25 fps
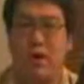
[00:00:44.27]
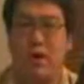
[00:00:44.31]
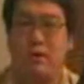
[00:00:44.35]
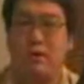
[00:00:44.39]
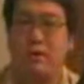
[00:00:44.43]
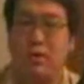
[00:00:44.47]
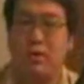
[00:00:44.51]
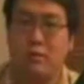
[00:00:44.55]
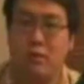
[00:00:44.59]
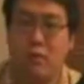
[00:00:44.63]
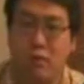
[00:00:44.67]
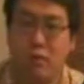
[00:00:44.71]

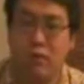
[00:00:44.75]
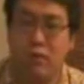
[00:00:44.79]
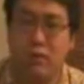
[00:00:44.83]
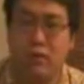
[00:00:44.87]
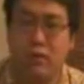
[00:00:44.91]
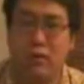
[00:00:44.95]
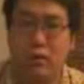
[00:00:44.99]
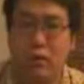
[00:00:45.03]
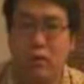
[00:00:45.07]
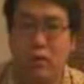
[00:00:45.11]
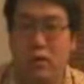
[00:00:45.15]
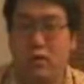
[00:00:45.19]
becomes a
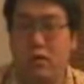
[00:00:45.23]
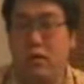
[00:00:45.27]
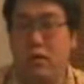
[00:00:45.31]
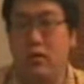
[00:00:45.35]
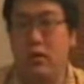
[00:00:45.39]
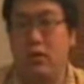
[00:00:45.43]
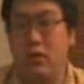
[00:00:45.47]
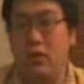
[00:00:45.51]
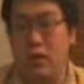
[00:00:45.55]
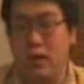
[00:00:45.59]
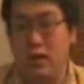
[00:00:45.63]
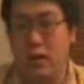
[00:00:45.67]
portal or a
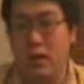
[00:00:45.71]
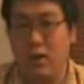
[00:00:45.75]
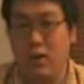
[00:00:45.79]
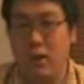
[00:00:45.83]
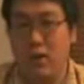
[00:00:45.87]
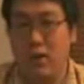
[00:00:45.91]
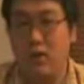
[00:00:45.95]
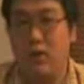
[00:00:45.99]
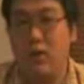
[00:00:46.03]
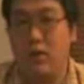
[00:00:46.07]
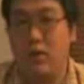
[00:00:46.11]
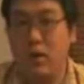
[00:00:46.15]
little
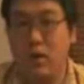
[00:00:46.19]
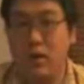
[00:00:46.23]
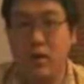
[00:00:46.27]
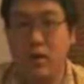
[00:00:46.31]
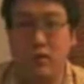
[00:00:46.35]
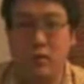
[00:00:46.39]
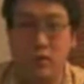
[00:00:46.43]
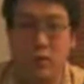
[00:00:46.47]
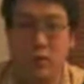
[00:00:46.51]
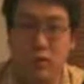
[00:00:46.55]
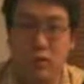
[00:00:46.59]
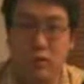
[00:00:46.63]
window into
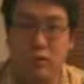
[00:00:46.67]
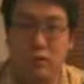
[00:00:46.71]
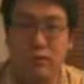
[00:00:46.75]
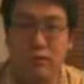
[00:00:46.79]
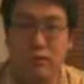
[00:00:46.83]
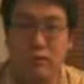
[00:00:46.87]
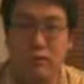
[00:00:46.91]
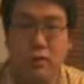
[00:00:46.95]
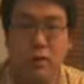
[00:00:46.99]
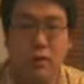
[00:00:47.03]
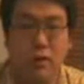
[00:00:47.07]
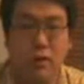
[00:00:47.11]
another
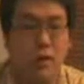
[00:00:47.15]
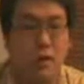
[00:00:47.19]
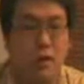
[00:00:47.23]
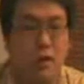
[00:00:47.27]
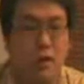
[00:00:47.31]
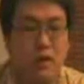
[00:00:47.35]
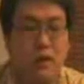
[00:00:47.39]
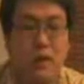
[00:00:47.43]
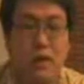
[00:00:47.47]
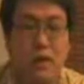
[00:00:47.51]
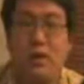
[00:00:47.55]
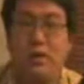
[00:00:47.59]
room.
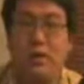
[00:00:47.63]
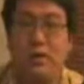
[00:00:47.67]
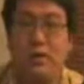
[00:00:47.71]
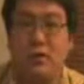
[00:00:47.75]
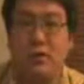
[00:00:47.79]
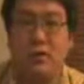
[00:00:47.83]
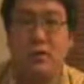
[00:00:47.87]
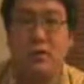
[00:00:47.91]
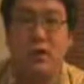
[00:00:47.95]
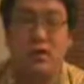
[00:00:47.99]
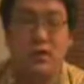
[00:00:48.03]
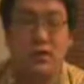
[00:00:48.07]
Now
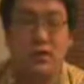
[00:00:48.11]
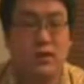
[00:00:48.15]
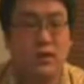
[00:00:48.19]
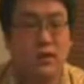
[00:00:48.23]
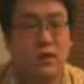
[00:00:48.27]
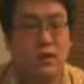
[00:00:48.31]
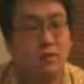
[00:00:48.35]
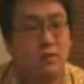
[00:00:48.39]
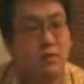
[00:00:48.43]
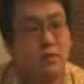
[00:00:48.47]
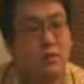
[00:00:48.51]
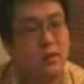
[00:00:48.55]
to do
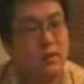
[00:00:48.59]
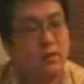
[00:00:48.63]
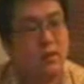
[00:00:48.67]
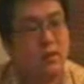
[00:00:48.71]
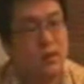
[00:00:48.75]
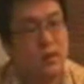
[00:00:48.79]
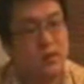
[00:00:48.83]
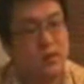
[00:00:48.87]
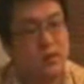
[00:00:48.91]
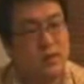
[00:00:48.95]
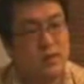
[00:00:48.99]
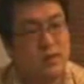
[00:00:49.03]
this, the
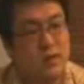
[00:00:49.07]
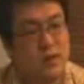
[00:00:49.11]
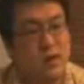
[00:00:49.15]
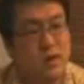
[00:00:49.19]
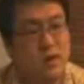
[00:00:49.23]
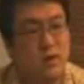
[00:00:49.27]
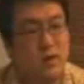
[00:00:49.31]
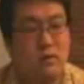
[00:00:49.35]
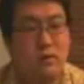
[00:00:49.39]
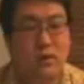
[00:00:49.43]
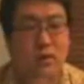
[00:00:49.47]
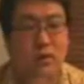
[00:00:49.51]
computer needs to
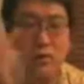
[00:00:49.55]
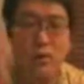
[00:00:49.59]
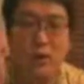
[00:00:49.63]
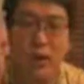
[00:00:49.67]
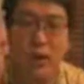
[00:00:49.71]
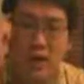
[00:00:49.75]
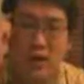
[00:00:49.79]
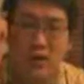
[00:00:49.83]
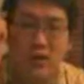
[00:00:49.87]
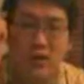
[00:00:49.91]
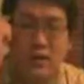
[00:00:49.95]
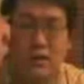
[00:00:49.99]
know the
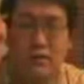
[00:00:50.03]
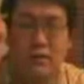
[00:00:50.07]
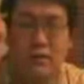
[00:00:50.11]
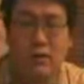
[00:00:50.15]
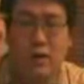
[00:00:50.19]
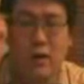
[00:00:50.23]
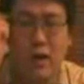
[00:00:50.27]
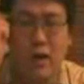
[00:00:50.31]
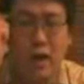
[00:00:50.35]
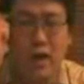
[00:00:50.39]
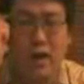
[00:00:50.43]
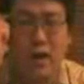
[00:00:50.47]
location
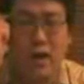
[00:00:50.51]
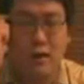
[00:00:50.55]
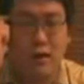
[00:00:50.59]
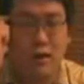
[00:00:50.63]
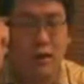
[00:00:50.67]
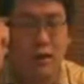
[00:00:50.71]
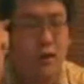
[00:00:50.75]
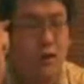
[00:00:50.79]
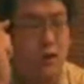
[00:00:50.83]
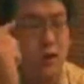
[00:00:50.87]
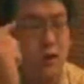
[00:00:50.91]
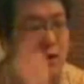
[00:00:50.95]
of your
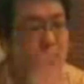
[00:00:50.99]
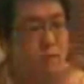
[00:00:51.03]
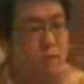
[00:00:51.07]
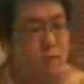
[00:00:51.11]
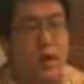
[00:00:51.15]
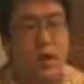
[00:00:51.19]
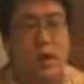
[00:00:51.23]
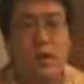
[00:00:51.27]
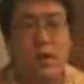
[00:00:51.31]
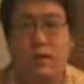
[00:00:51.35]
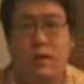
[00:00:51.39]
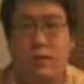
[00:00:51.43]
head
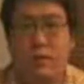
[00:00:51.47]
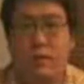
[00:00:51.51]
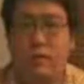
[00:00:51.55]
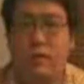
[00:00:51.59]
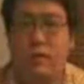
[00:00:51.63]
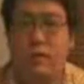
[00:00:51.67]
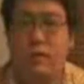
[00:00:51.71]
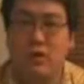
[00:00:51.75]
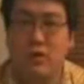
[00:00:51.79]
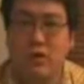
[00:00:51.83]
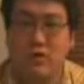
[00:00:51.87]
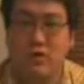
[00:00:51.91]

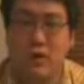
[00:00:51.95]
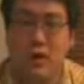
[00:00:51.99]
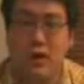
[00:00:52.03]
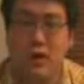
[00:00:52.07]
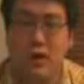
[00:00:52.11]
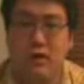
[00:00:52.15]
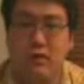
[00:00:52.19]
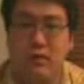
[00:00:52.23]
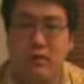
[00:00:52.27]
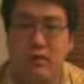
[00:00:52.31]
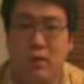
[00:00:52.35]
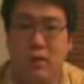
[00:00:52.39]
relative to the
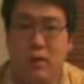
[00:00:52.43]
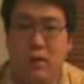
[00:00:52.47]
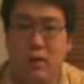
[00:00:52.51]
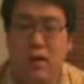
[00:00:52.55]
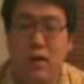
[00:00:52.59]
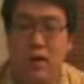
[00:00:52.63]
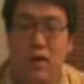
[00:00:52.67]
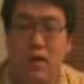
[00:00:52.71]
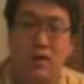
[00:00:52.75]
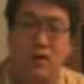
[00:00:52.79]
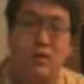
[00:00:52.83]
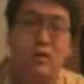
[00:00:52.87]
screen,
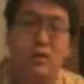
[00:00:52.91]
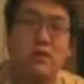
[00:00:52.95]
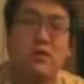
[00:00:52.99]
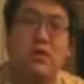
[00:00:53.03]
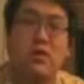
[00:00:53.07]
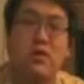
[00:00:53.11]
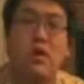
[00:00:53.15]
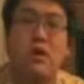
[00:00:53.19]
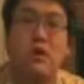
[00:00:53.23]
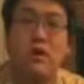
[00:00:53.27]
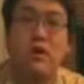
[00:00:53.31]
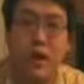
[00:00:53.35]
and this
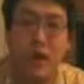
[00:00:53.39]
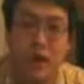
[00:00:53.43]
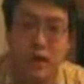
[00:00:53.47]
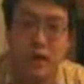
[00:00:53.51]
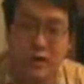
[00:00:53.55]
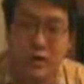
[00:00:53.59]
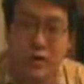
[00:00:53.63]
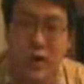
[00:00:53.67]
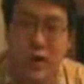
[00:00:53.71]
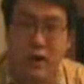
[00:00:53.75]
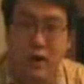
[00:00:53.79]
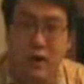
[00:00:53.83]
is called
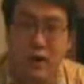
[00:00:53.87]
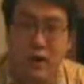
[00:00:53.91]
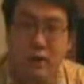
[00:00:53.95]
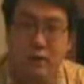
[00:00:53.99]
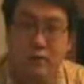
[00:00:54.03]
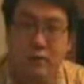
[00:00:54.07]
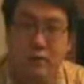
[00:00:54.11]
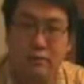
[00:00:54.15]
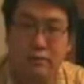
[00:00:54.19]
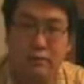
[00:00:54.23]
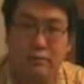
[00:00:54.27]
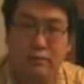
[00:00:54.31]
head
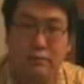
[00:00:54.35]
tracking.